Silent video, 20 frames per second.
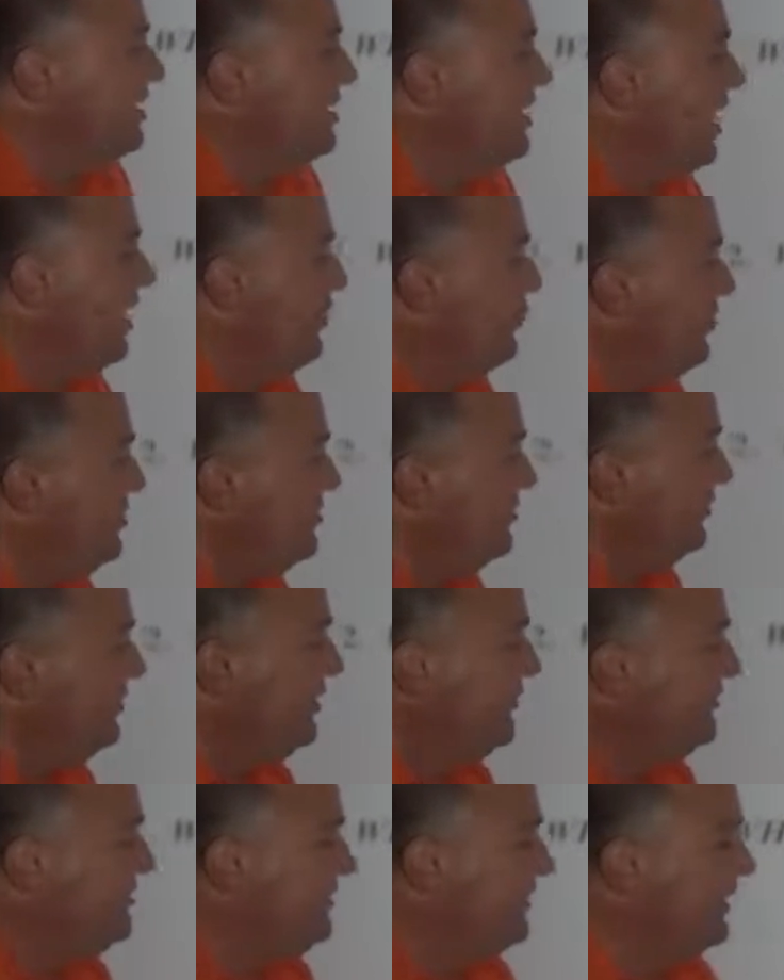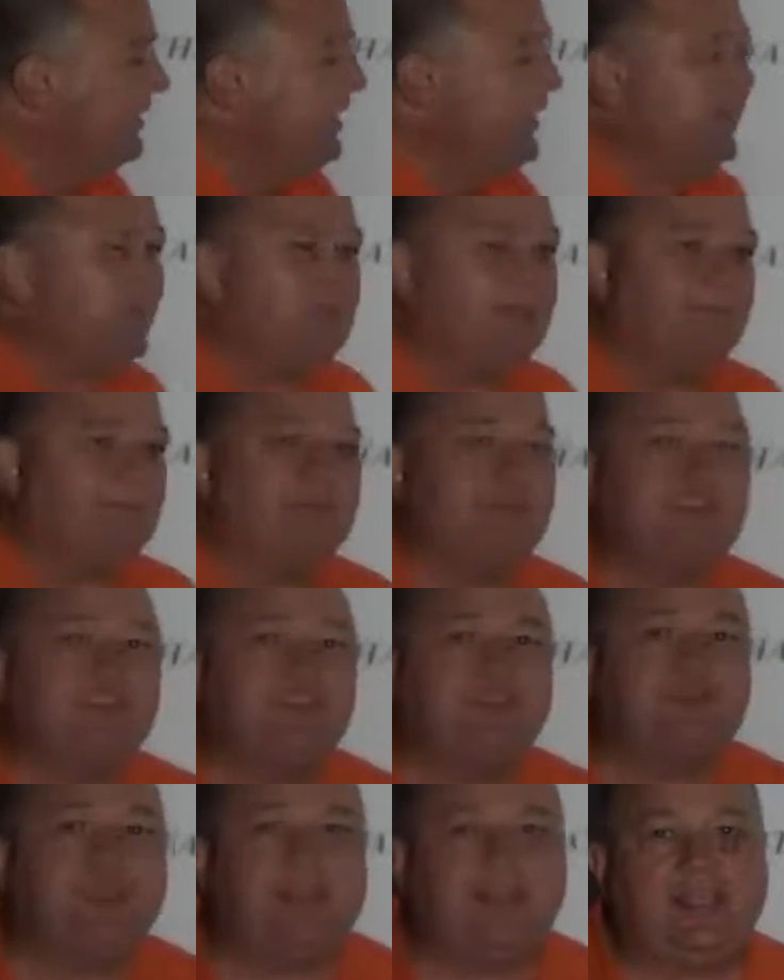Now, when you're lifting a leg up with a
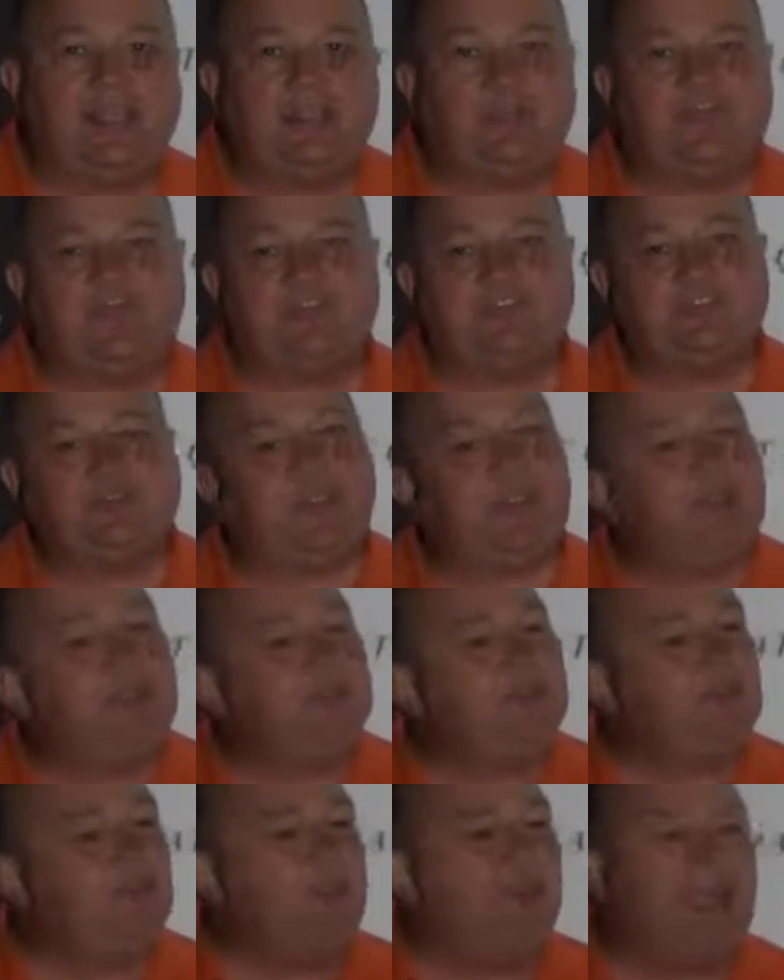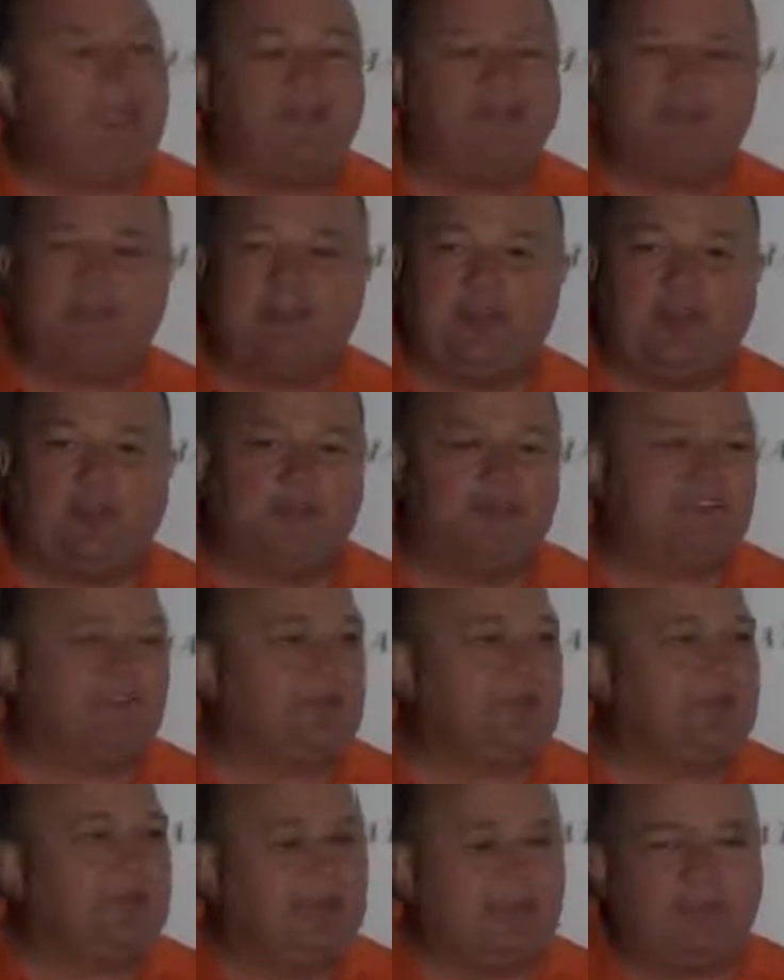straight leg raiser, and you have to know a
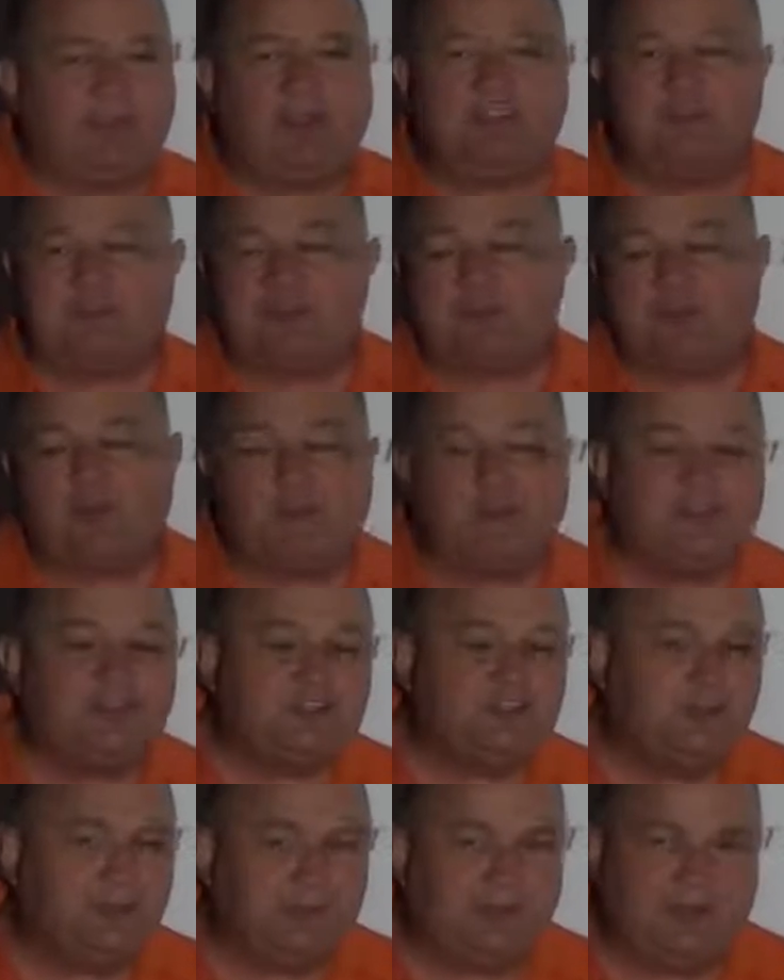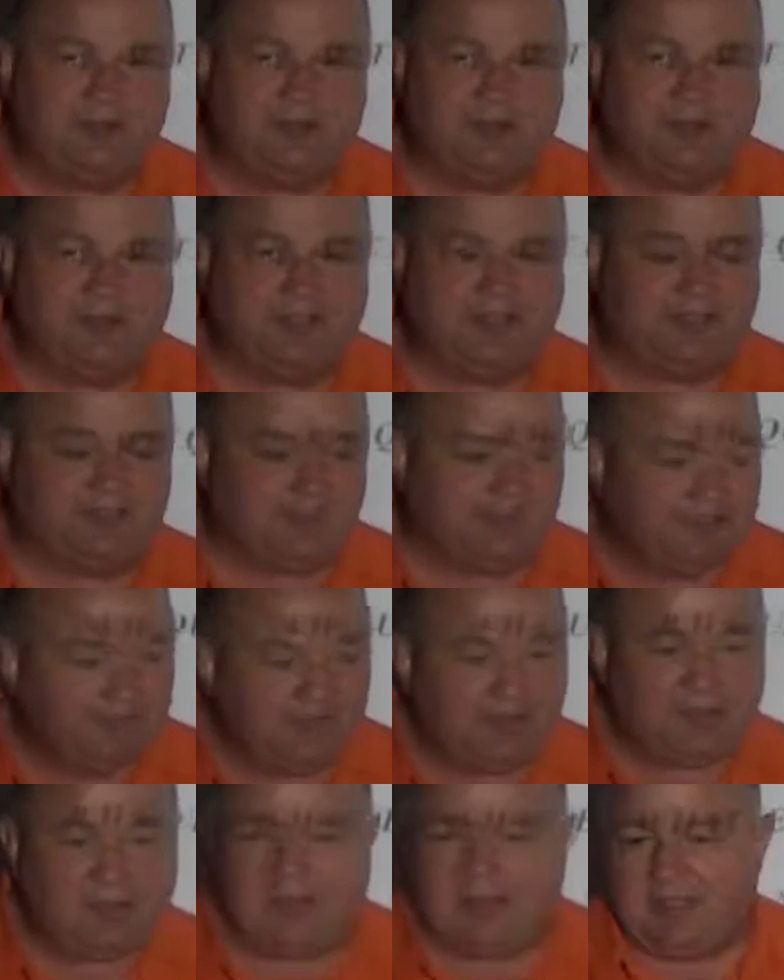straight leg raiser is going to show up on your test,
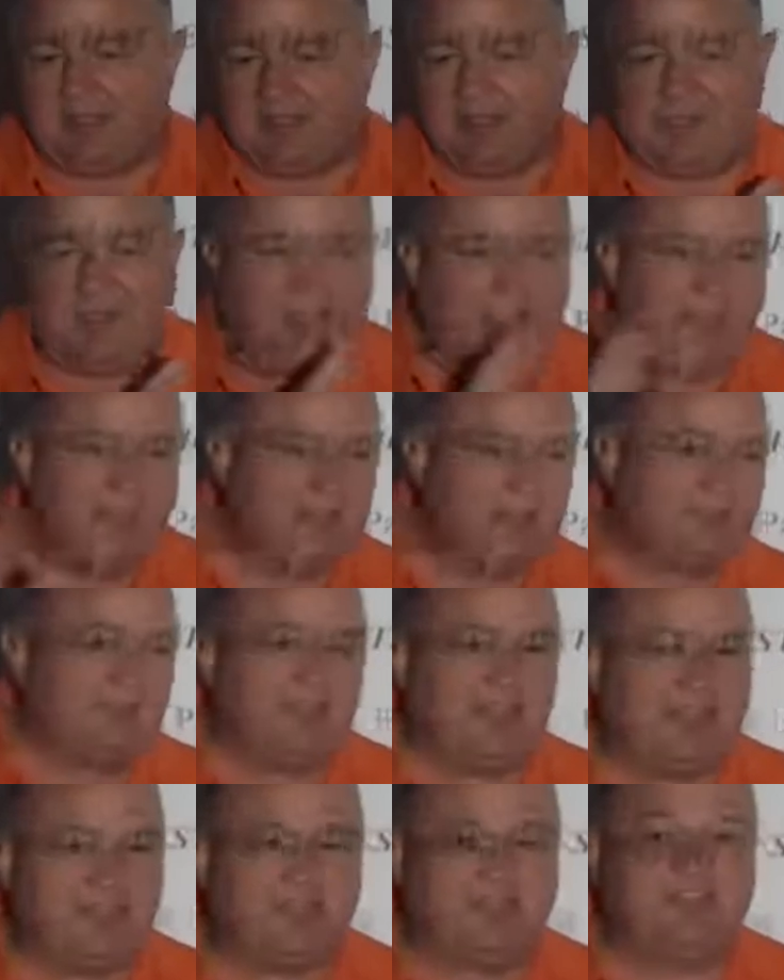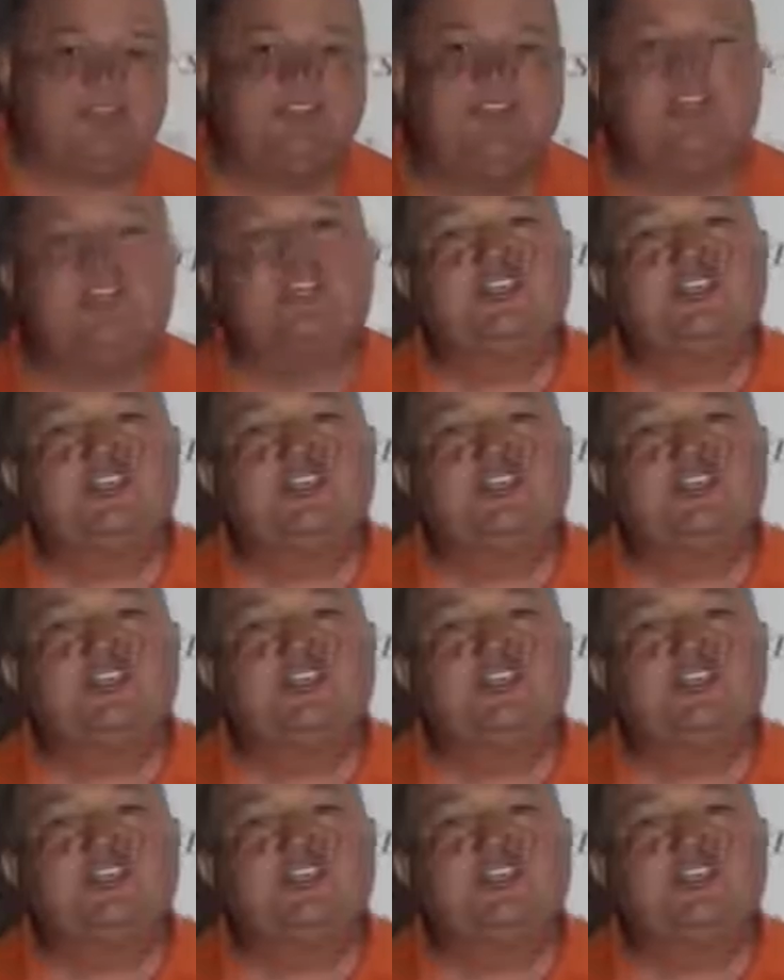period, end of sentence.